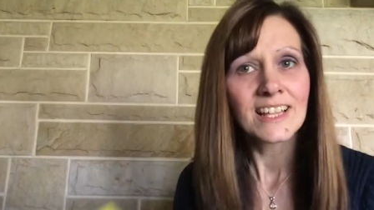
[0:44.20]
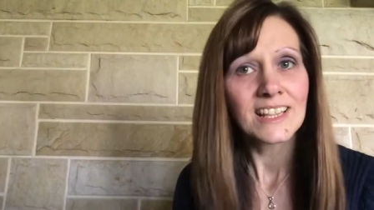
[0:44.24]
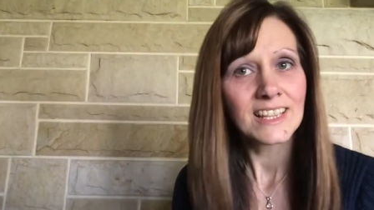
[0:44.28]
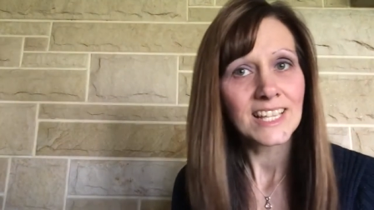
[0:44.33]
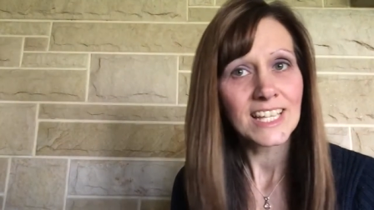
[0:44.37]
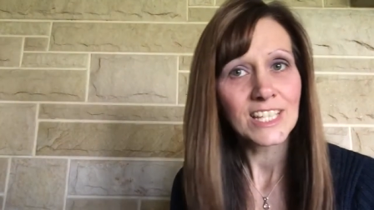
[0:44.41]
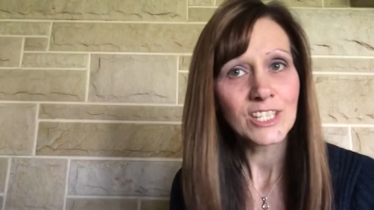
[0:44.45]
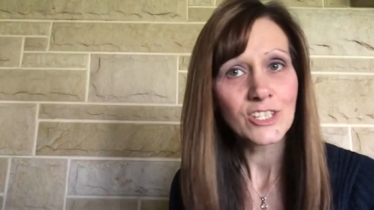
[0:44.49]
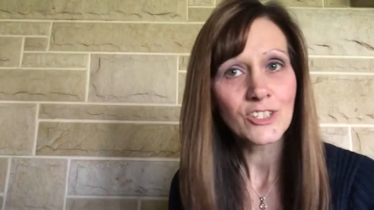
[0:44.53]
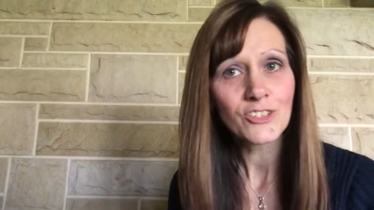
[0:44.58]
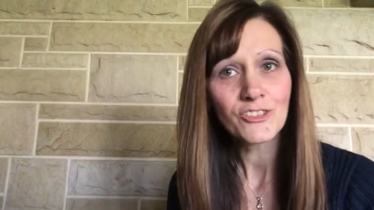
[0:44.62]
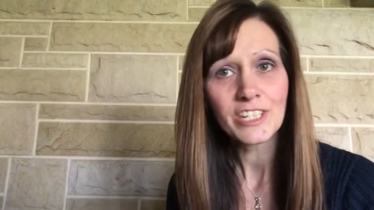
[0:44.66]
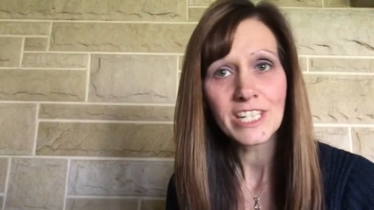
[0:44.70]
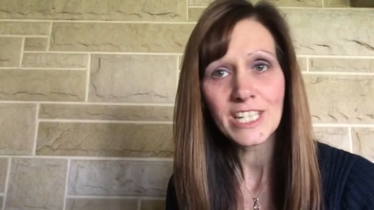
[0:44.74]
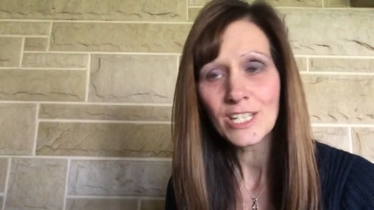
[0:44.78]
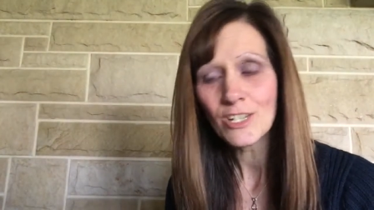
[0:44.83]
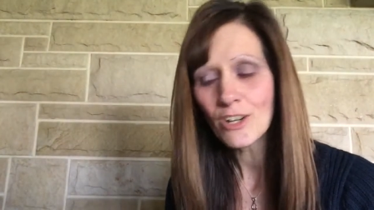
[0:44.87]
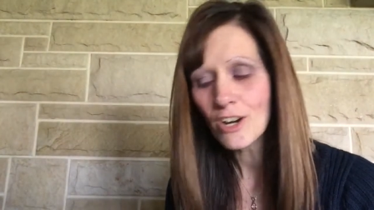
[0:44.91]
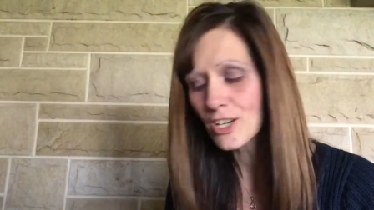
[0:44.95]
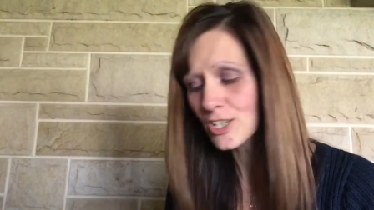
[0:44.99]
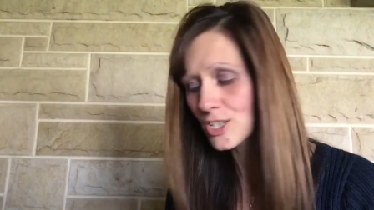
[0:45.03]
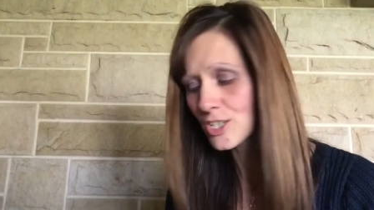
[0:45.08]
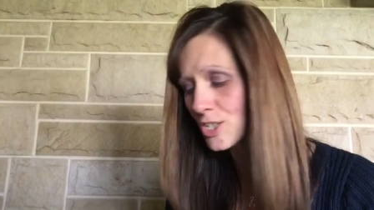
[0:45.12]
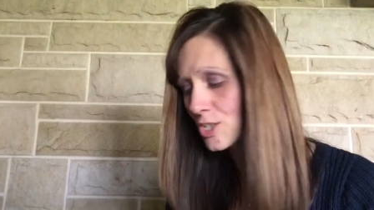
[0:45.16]
Let's read
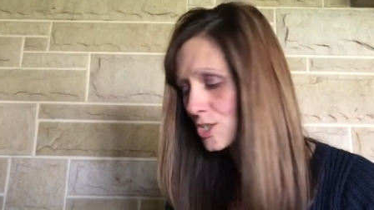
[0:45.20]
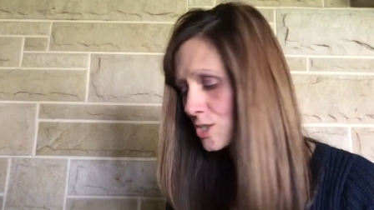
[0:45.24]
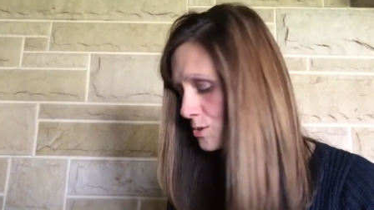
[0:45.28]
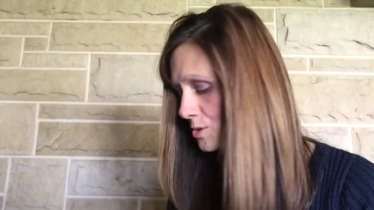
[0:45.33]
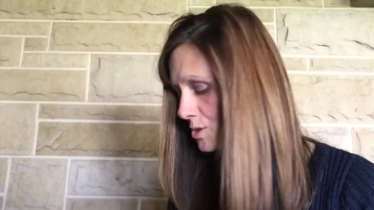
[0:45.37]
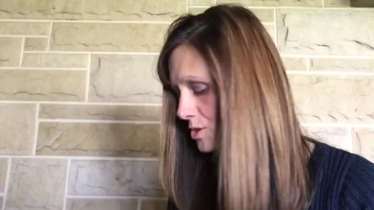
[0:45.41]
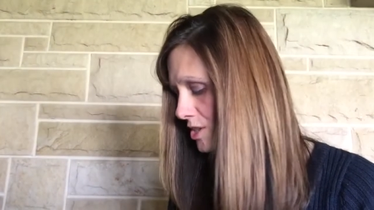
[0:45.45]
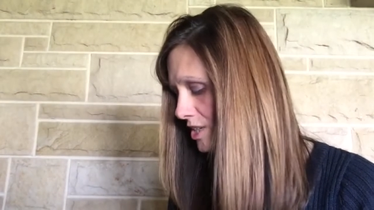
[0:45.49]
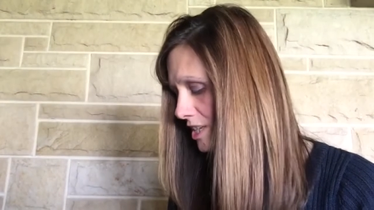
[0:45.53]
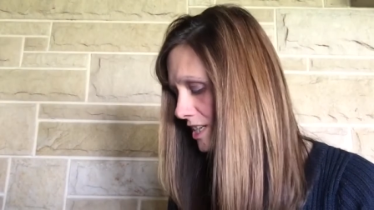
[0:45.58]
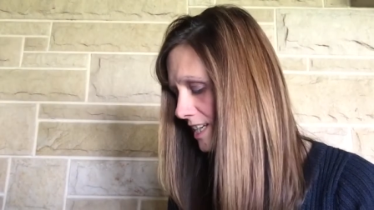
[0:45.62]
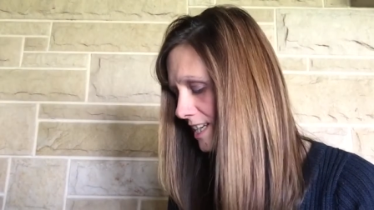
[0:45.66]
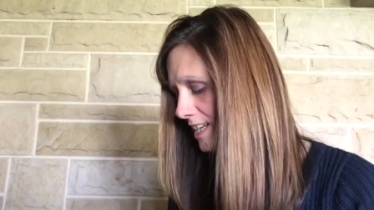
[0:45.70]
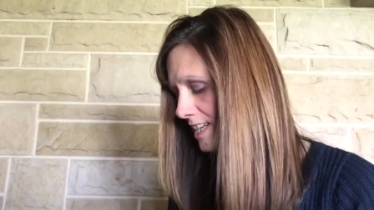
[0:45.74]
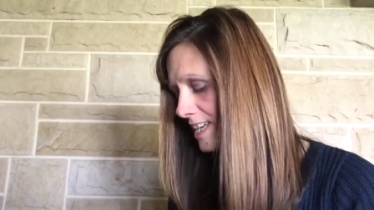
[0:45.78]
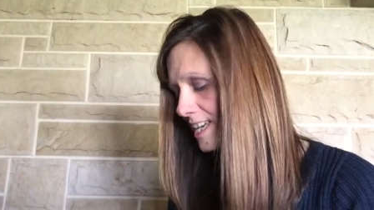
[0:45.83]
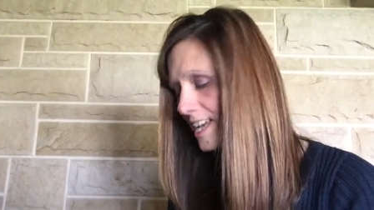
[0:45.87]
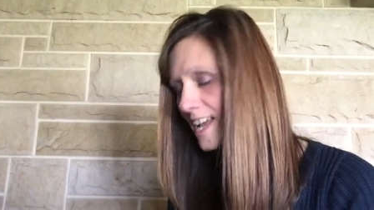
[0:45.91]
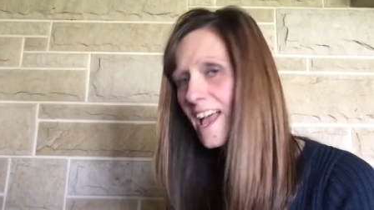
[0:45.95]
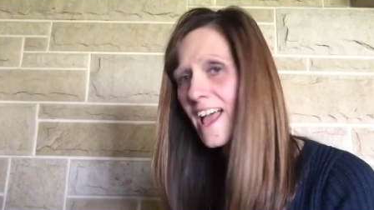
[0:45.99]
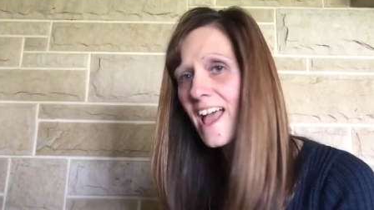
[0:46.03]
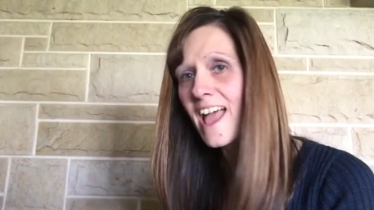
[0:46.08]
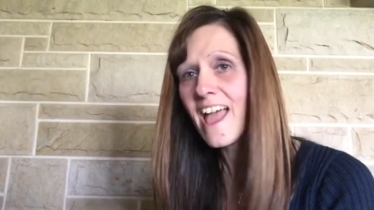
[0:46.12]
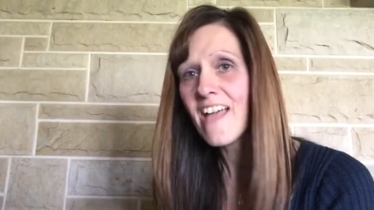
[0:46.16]
our story
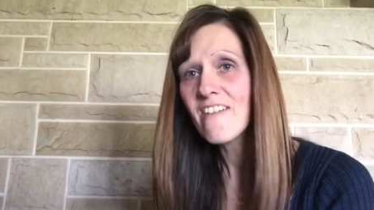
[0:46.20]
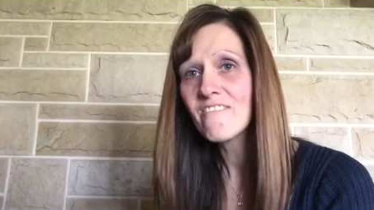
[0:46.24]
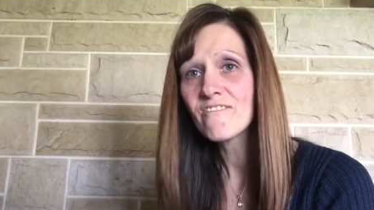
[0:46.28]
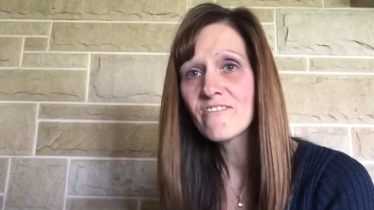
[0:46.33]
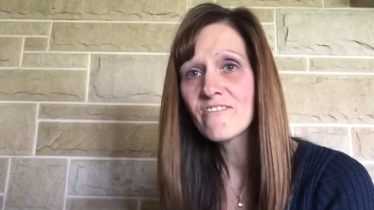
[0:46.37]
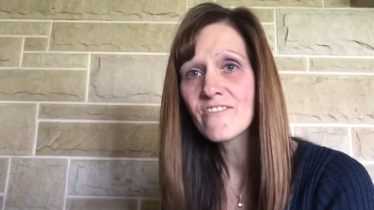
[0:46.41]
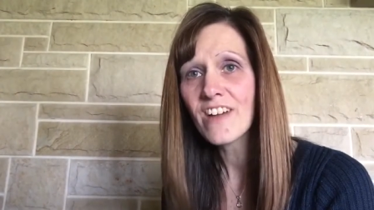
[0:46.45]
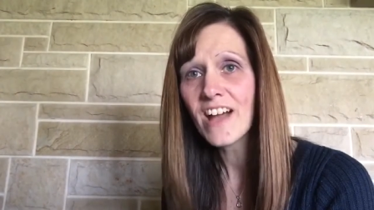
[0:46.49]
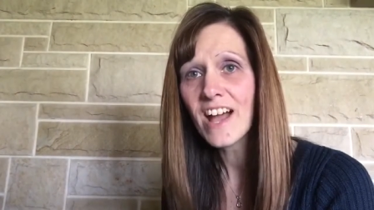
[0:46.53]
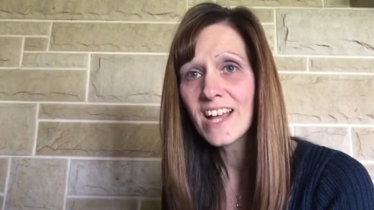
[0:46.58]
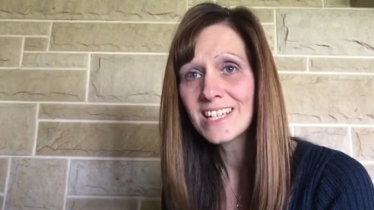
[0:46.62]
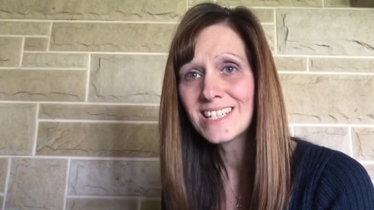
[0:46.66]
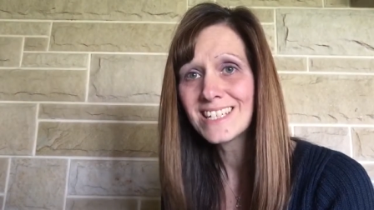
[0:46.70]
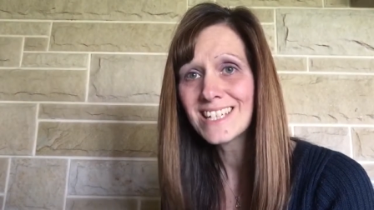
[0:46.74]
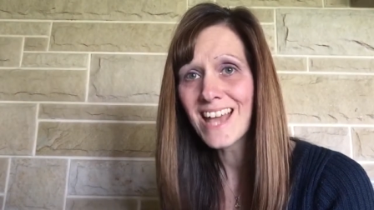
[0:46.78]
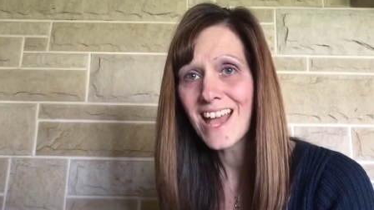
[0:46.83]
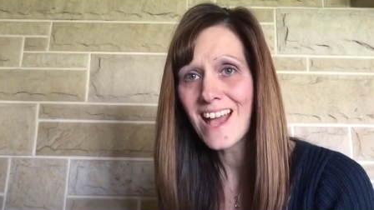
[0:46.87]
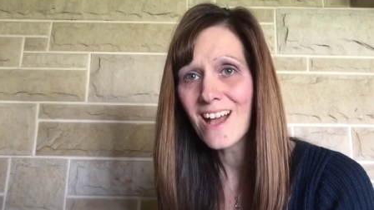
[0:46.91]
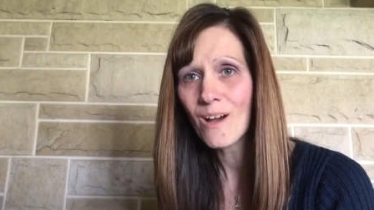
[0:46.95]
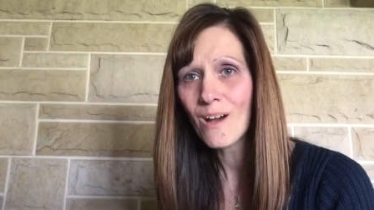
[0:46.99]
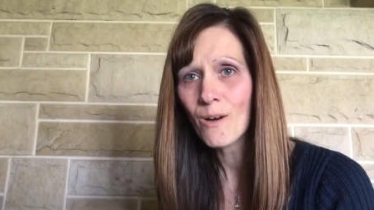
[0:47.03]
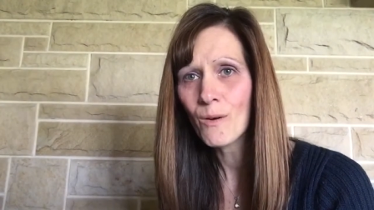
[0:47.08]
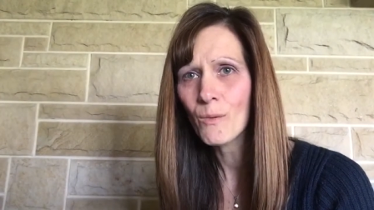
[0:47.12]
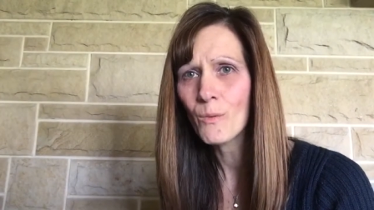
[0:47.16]
and find
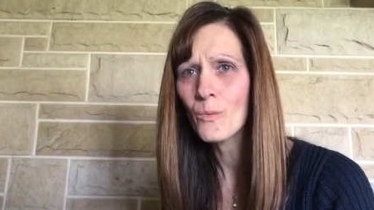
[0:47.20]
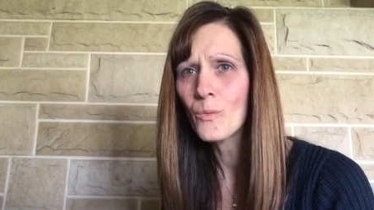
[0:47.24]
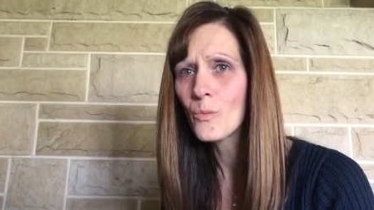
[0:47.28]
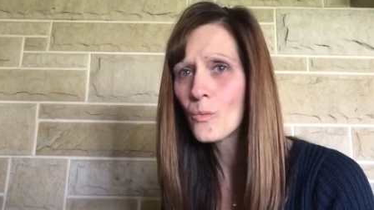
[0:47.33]
out